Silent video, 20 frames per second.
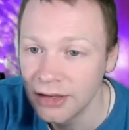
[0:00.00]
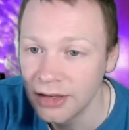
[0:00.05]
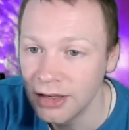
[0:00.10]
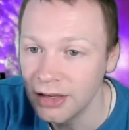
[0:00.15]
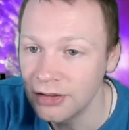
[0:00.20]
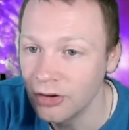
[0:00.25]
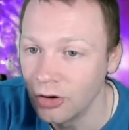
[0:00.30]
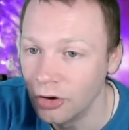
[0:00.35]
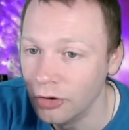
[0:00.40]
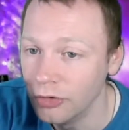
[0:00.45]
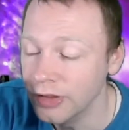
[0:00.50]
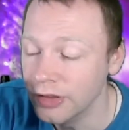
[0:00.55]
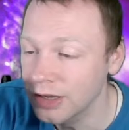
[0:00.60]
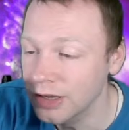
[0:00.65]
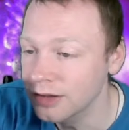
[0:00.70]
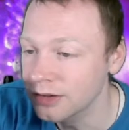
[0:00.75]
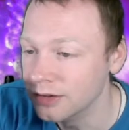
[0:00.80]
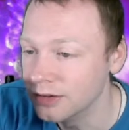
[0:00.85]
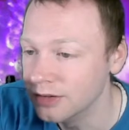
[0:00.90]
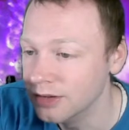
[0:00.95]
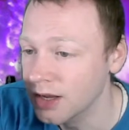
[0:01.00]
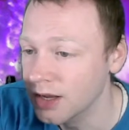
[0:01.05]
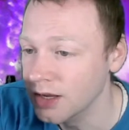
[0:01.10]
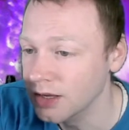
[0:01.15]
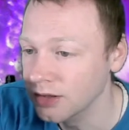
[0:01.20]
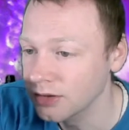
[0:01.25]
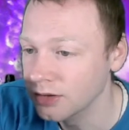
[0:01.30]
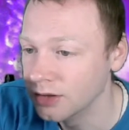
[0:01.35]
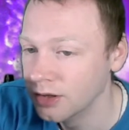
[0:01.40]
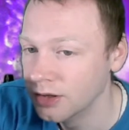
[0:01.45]
is on its
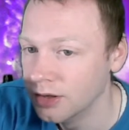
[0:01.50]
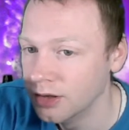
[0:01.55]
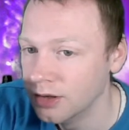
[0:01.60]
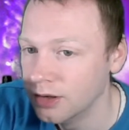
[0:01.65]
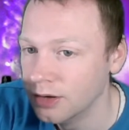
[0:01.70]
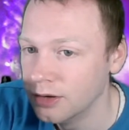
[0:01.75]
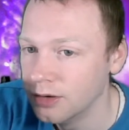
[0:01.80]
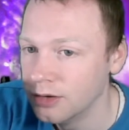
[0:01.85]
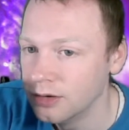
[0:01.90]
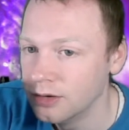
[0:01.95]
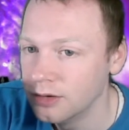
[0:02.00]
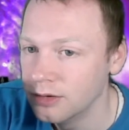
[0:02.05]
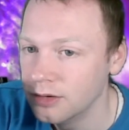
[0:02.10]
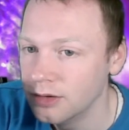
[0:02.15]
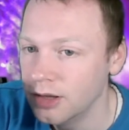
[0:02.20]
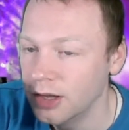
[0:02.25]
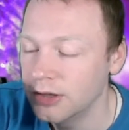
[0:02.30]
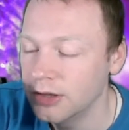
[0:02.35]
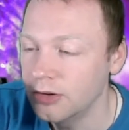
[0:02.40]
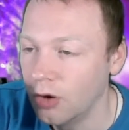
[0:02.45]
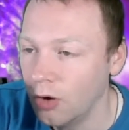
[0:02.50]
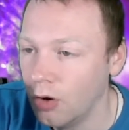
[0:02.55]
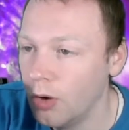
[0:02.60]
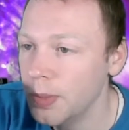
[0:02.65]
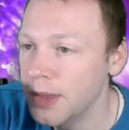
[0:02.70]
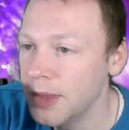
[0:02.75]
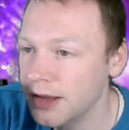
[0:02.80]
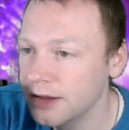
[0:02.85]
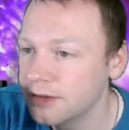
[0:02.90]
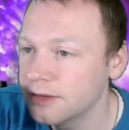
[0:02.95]
knees. It's
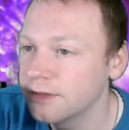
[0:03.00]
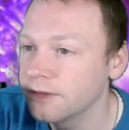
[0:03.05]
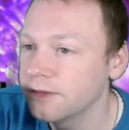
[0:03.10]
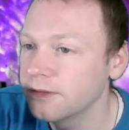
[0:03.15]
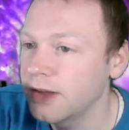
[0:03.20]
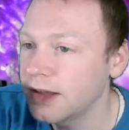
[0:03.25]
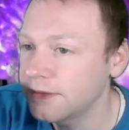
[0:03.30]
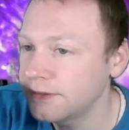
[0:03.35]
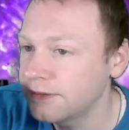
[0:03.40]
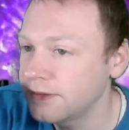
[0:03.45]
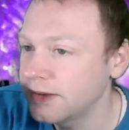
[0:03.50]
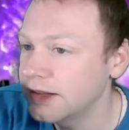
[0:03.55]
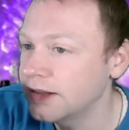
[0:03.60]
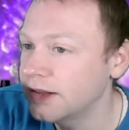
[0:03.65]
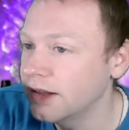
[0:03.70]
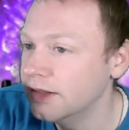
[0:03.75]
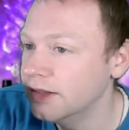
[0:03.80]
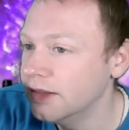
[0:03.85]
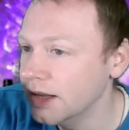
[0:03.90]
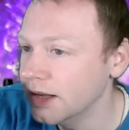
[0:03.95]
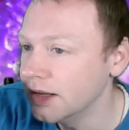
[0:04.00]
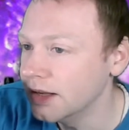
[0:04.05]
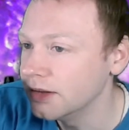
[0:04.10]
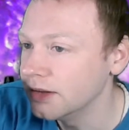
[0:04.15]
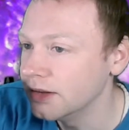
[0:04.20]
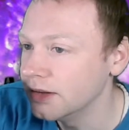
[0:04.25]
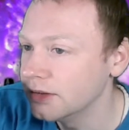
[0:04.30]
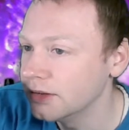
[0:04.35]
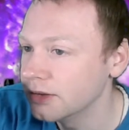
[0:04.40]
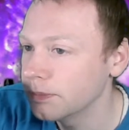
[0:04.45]
on its effing
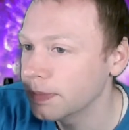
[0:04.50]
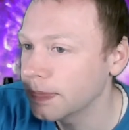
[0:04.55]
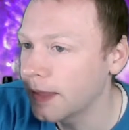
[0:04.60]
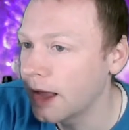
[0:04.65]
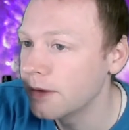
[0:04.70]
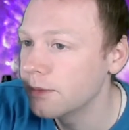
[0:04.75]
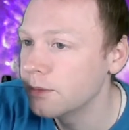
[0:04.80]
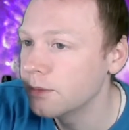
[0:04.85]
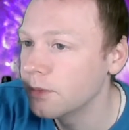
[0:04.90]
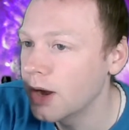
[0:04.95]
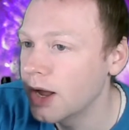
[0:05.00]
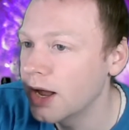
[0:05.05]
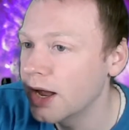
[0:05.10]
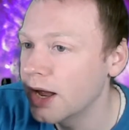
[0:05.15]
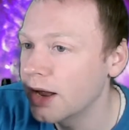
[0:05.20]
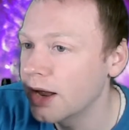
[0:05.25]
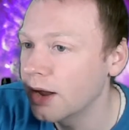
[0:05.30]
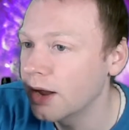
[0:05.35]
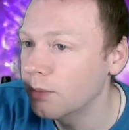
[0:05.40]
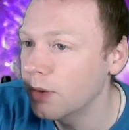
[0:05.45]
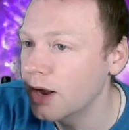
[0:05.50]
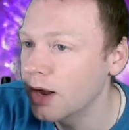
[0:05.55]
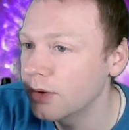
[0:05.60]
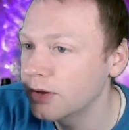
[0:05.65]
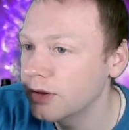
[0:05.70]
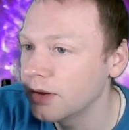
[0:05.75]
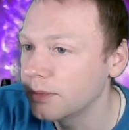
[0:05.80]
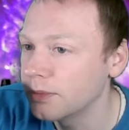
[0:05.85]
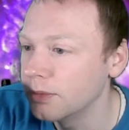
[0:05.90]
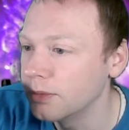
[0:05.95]
knees. And where
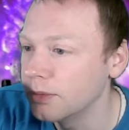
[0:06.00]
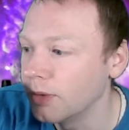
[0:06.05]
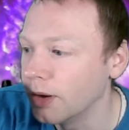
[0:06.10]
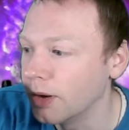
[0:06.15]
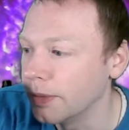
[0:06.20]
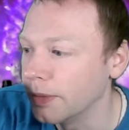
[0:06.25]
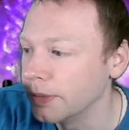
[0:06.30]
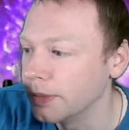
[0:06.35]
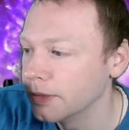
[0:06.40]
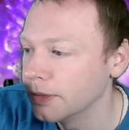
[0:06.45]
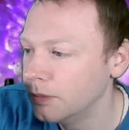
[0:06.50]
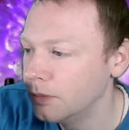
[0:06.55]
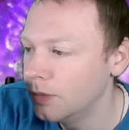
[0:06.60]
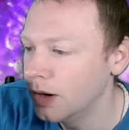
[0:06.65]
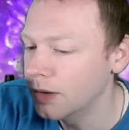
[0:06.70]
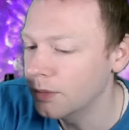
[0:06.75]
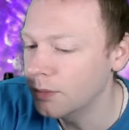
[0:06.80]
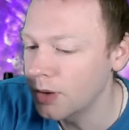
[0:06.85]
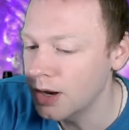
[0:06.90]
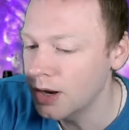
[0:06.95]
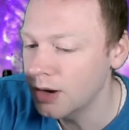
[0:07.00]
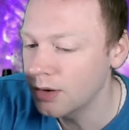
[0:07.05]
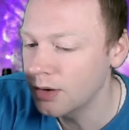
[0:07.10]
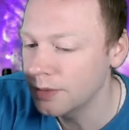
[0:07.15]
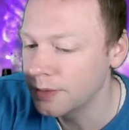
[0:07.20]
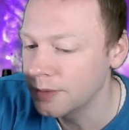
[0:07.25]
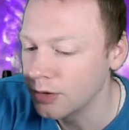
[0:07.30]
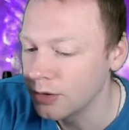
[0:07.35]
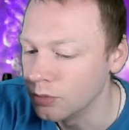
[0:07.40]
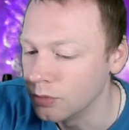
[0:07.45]
is everyone? Where are
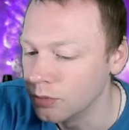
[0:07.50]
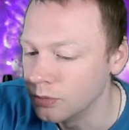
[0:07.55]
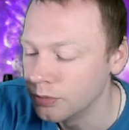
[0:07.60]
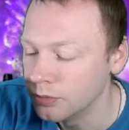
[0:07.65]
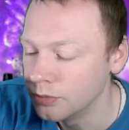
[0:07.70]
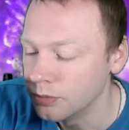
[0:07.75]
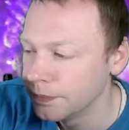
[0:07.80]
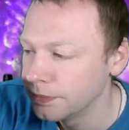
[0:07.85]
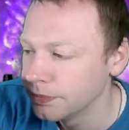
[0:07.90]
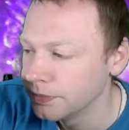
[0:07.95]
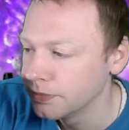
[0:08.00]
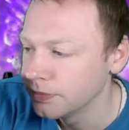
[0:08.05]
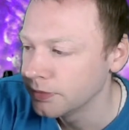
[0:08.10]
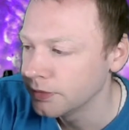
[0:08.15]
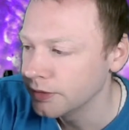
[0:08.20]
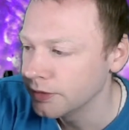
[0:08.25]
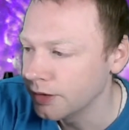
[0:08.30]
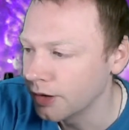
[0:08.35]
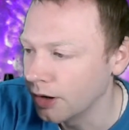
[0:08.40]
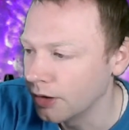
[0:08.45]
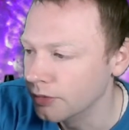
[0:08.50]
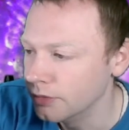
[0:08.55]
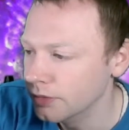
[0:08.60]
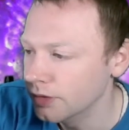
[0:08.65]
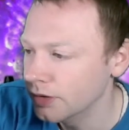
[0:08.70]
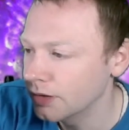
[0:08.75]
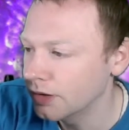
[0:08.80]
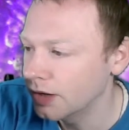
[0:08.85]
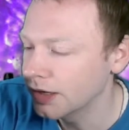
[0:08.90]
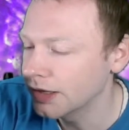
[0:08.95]
they all? You know,
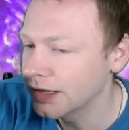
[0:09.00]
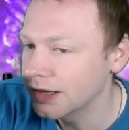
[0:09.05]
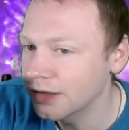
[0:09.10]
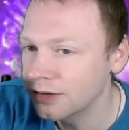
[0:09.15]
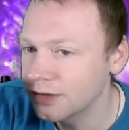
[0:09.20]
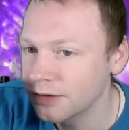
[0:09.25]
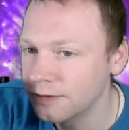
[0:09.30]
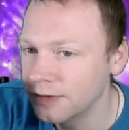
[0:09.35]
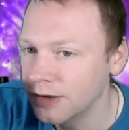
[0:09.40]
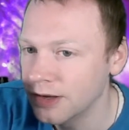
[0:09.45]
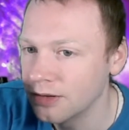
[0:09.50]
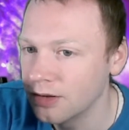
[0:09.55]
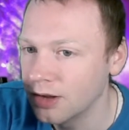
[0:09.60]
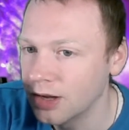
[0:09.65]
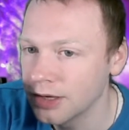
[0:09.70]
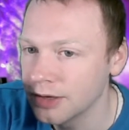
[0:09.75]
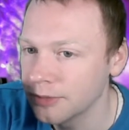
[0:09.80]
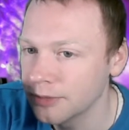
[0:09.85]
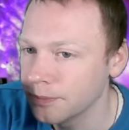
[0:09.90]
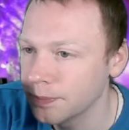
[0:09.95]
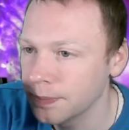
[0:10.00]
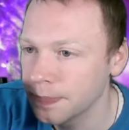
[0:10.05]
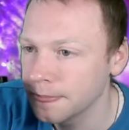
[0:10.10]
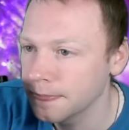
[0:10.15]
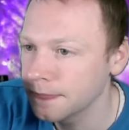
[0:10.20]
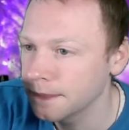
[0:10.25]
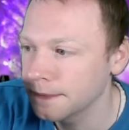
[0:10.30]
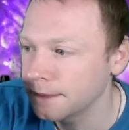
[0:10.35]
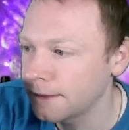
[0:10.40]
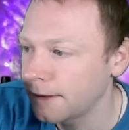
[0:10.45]
like, here's the thing, like,
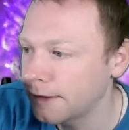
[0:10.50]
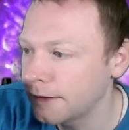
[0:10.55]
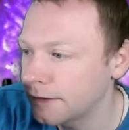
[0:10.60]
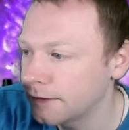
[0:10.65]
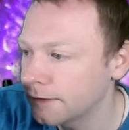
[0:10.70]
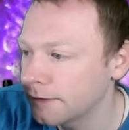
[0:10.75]
they're